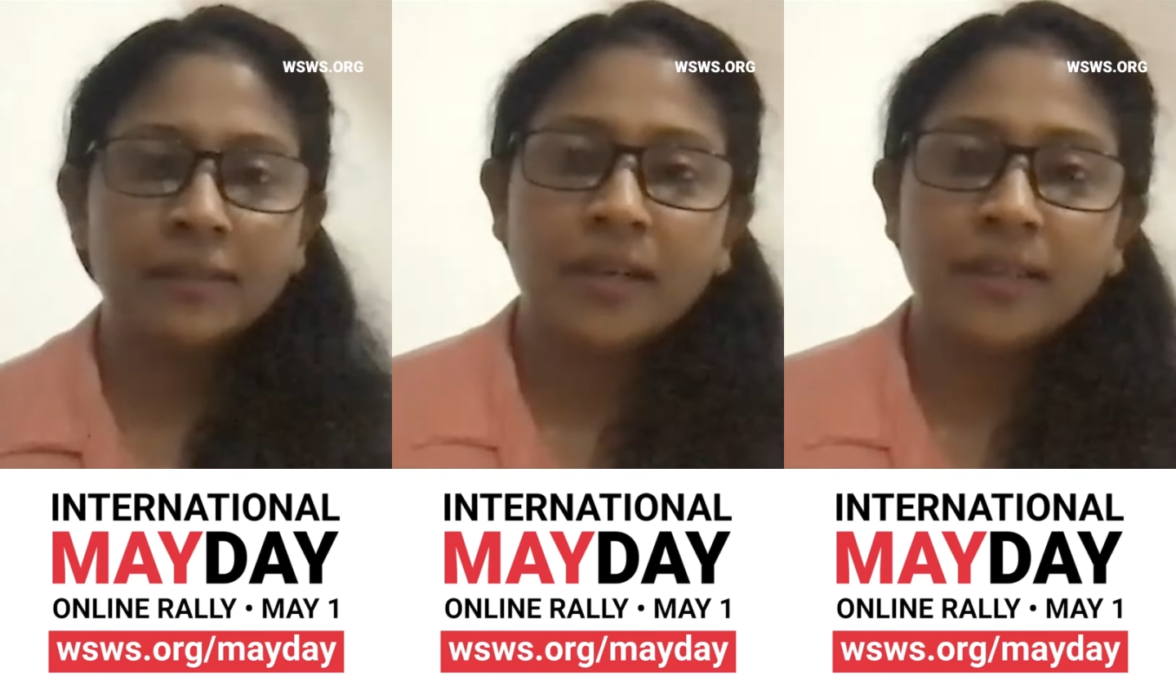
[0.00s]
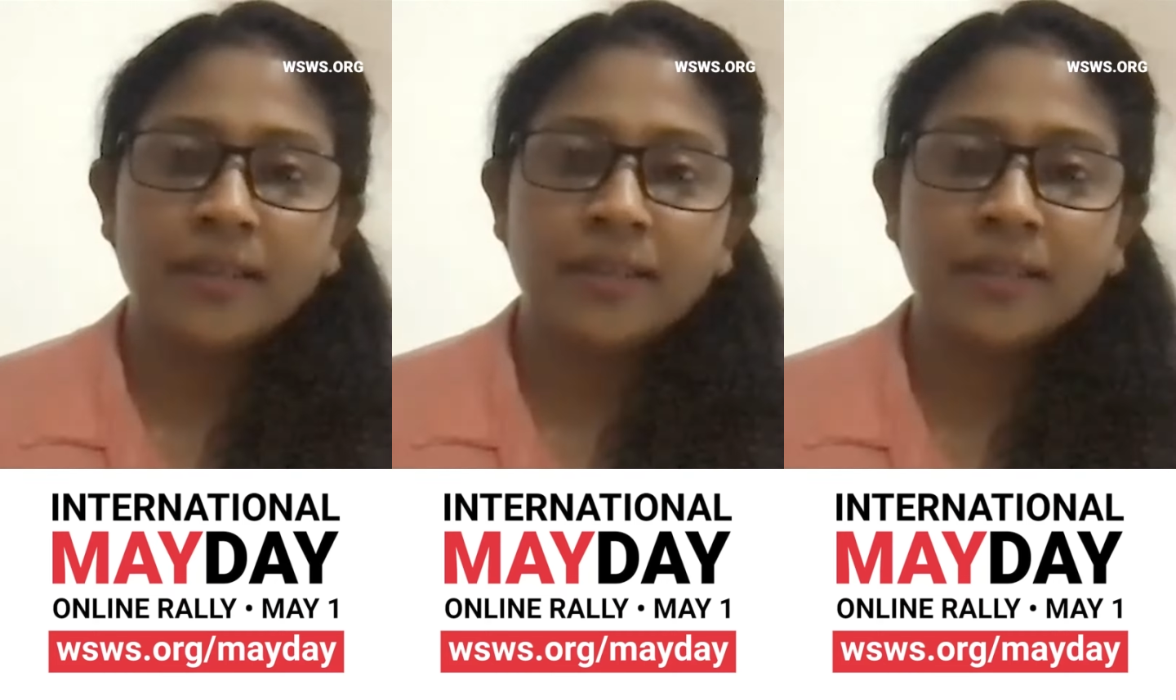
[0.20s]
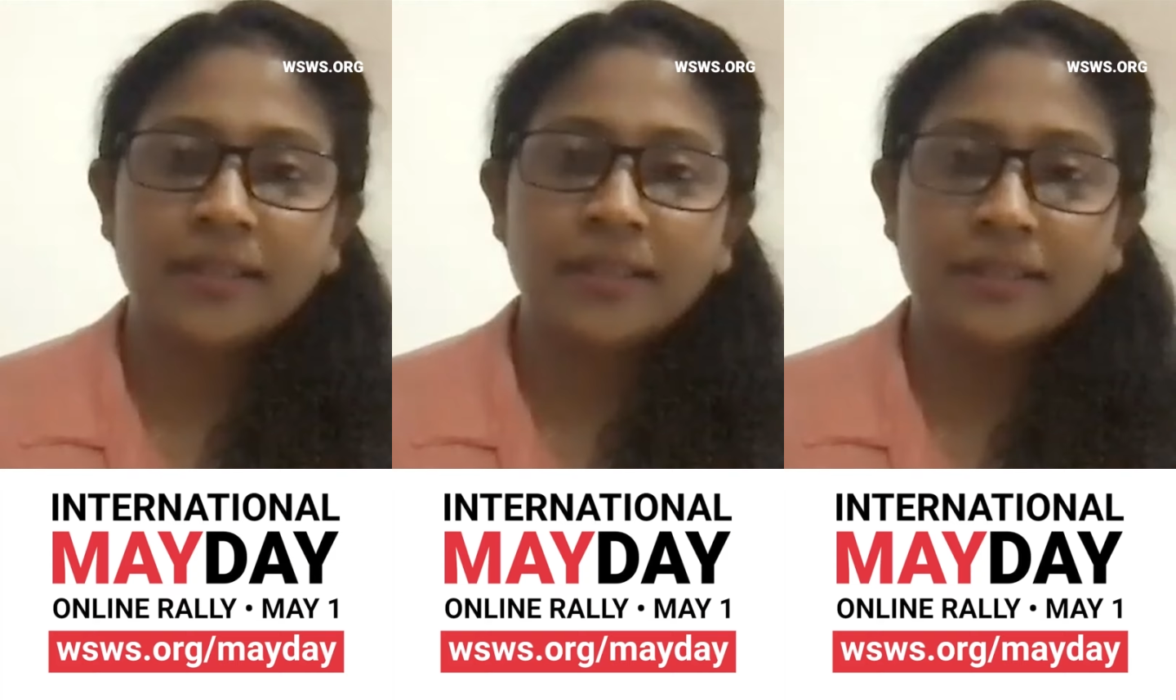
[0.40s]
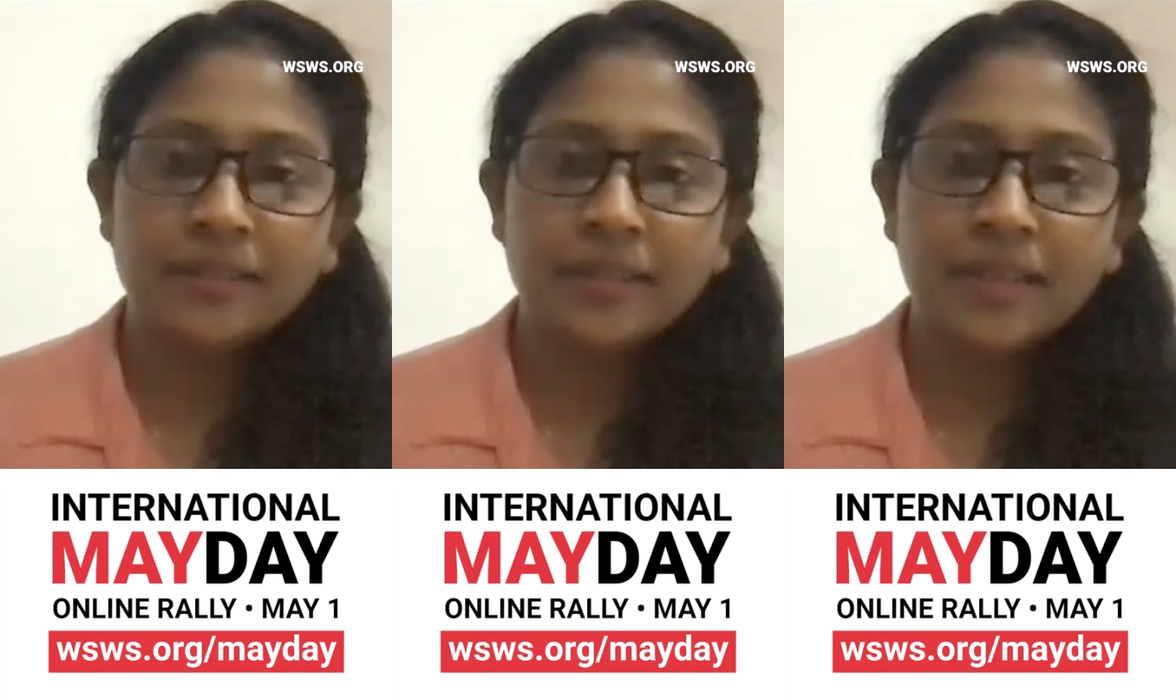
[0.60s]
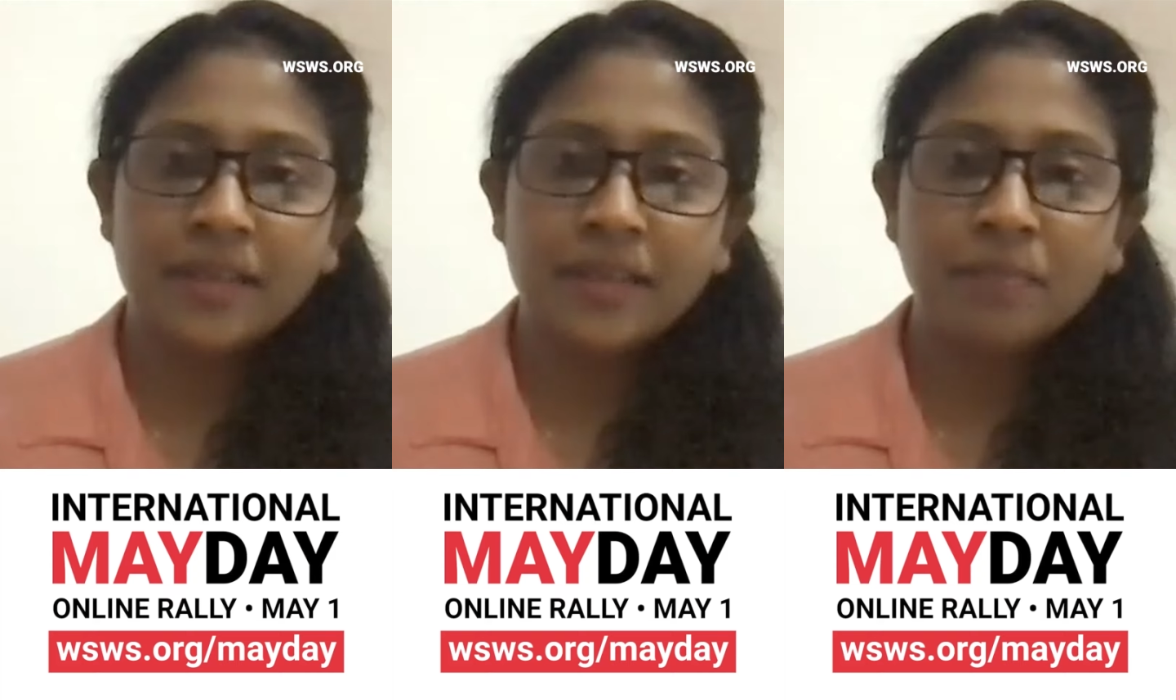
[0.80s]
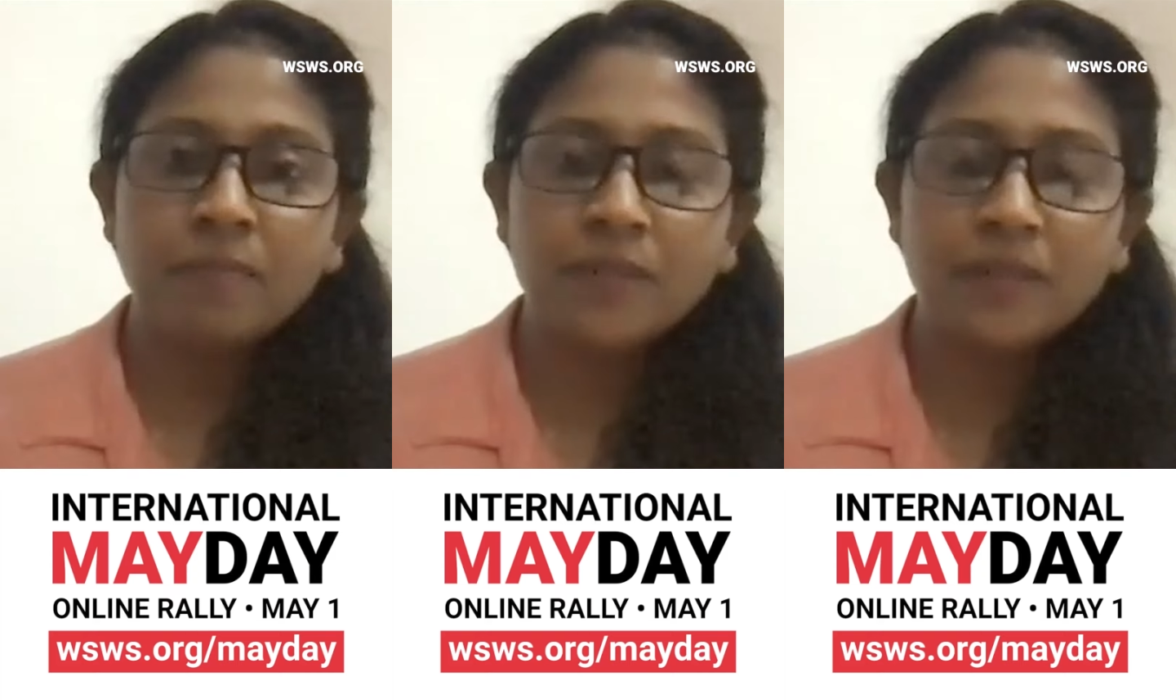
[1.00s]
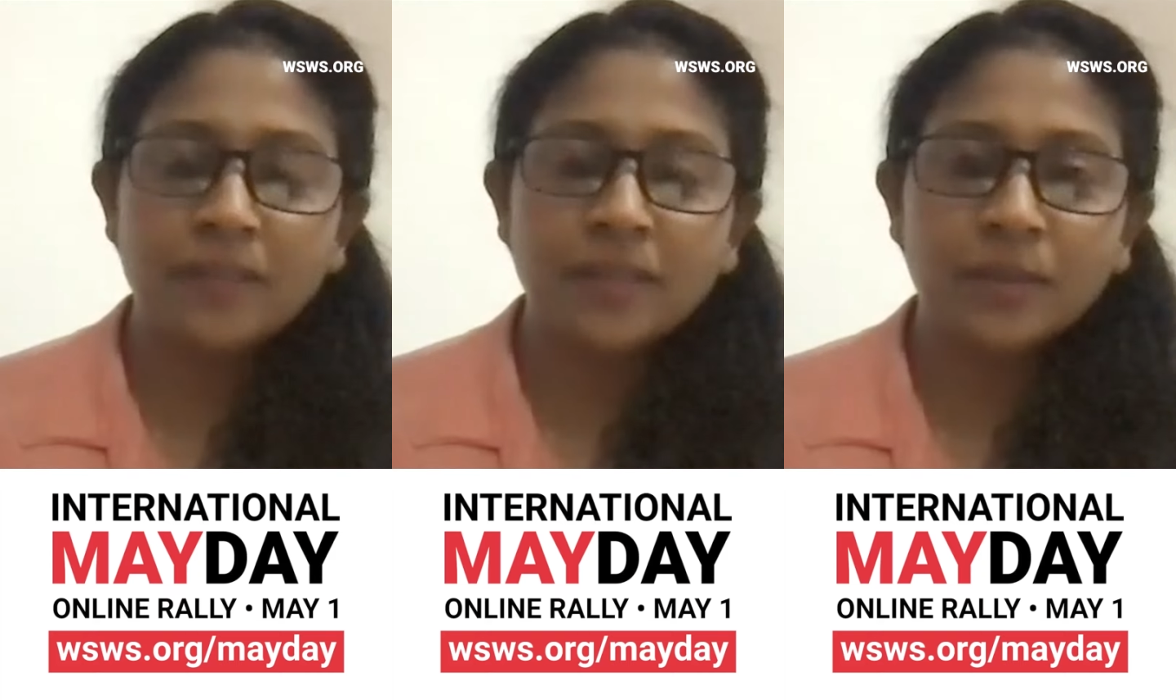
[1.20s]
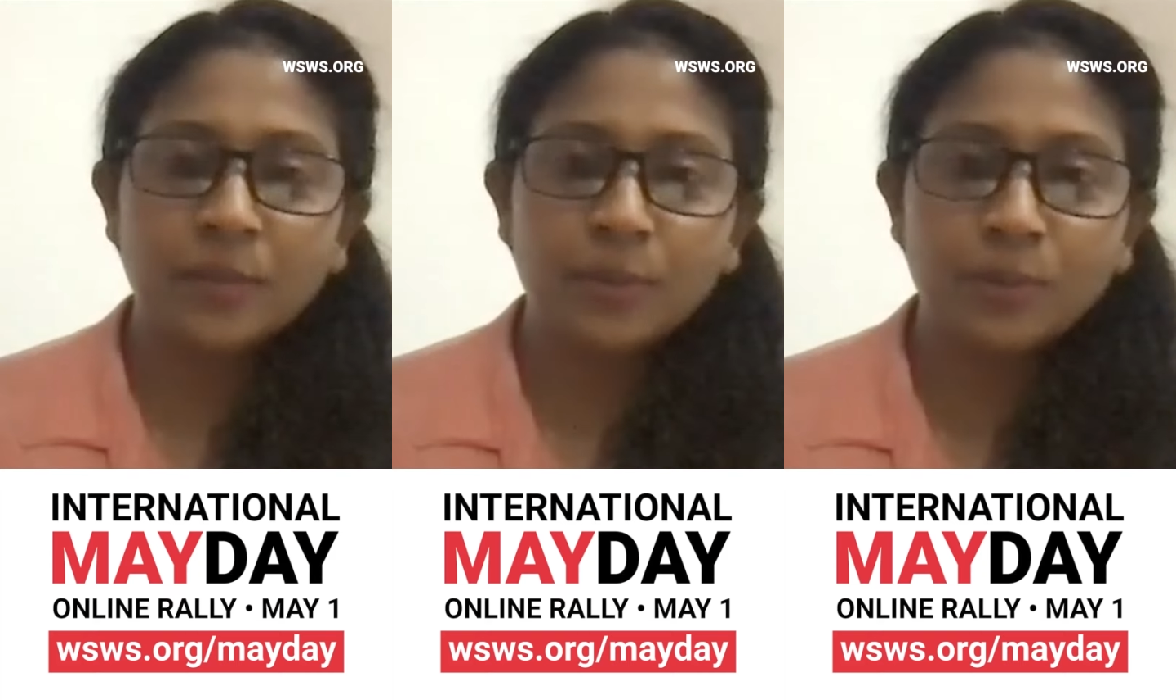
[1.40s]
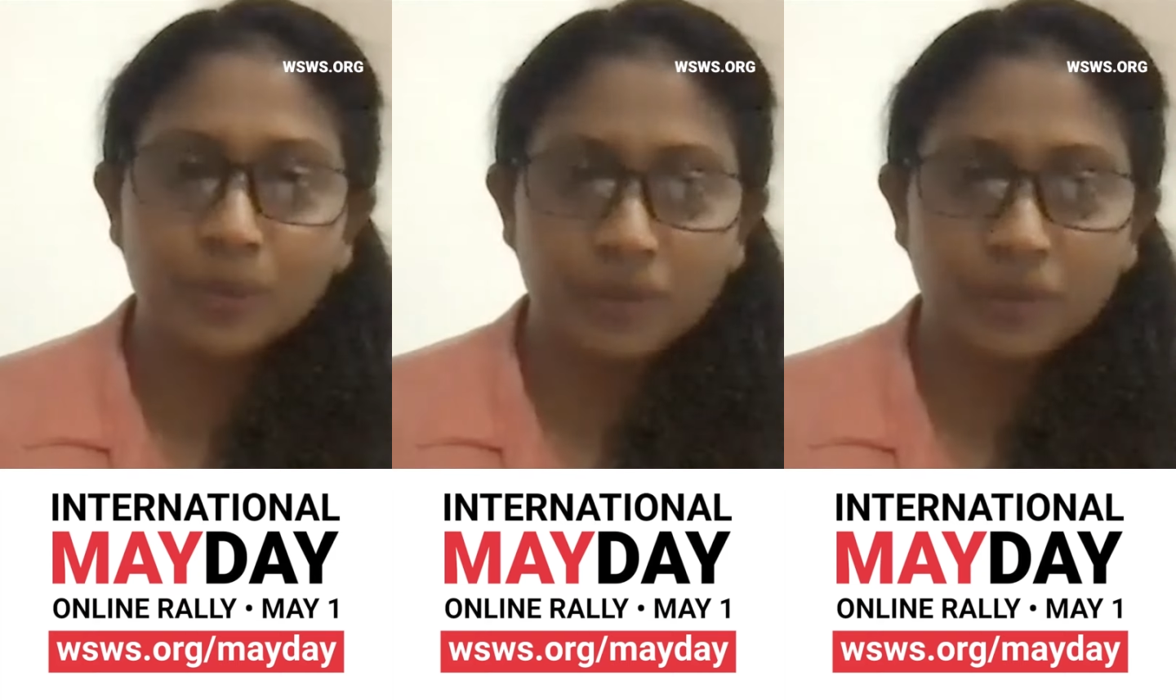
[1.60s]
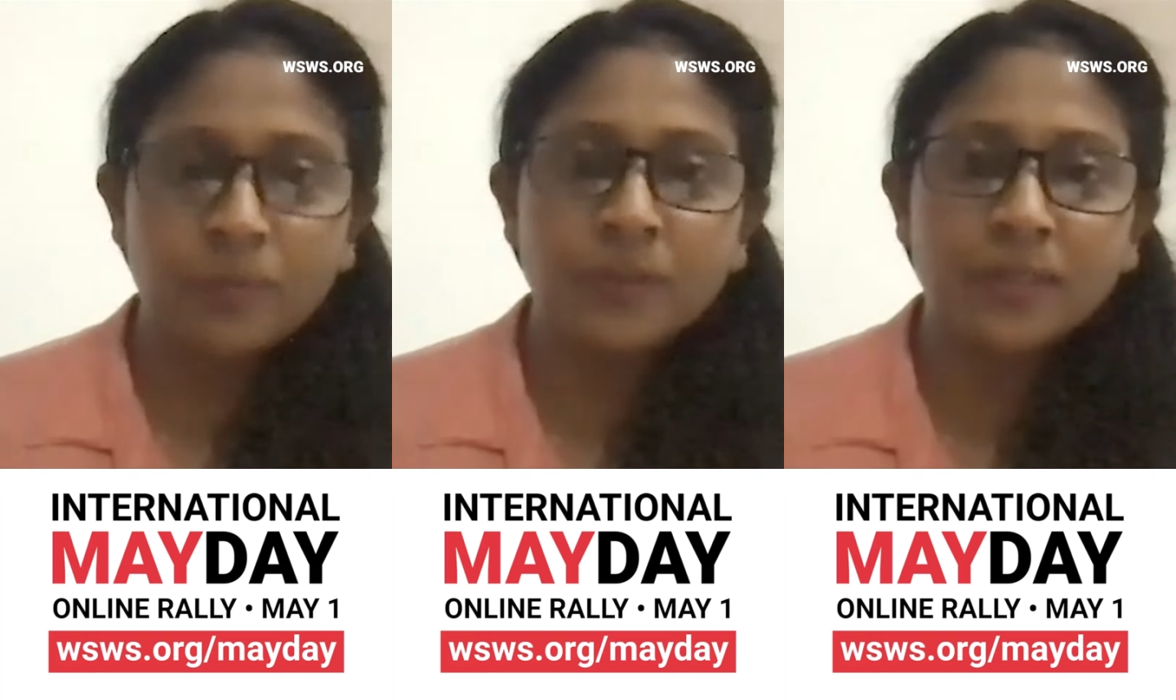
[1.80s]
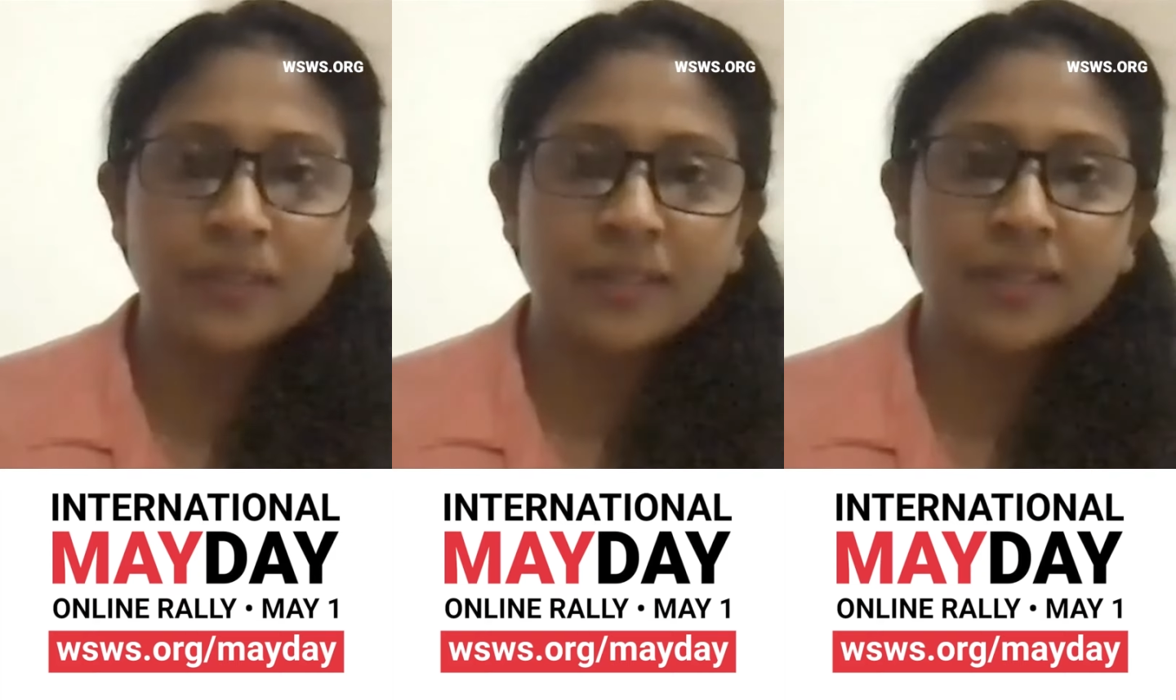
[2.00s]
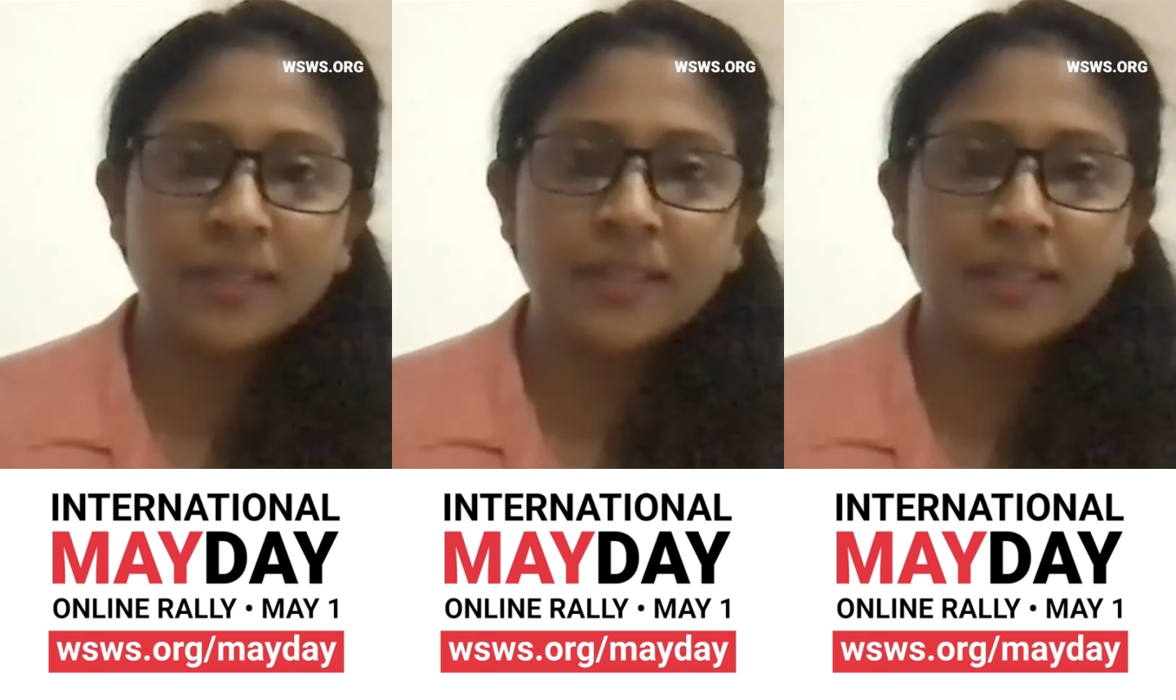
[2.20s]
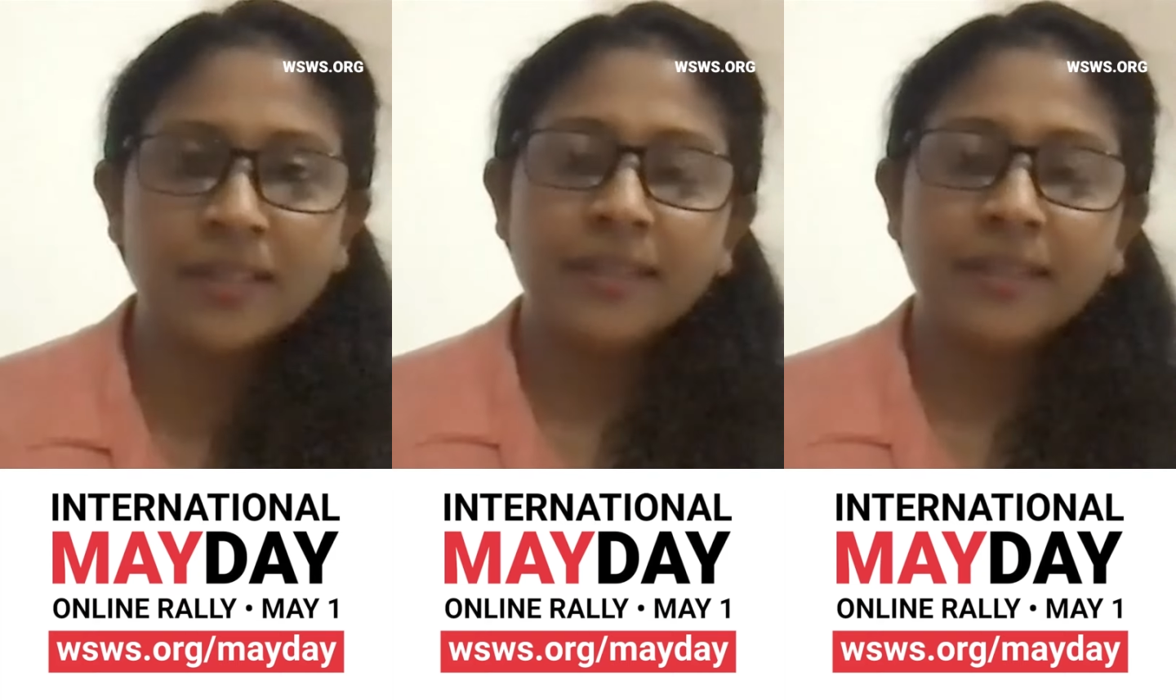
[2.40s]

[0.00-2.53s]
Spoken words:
I think it's same with the whole world.